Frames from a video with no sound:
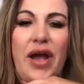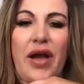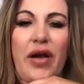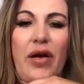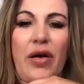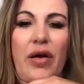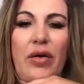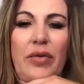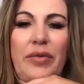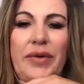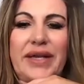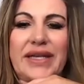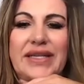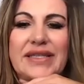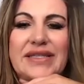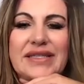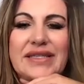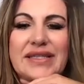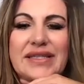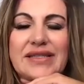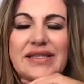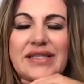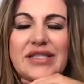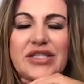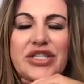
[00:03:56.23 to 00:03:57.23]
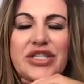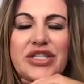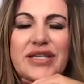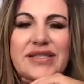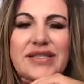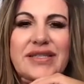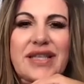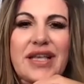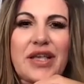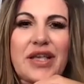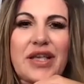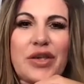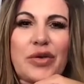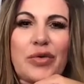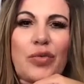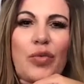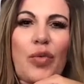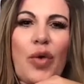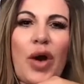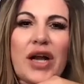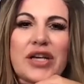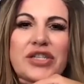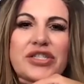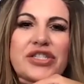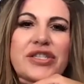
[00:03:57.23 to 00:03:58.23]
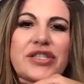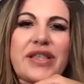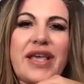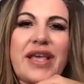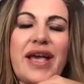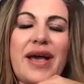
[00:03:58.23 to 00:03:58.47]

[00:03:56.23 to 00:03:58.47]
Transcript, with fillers: I always suggest that you watch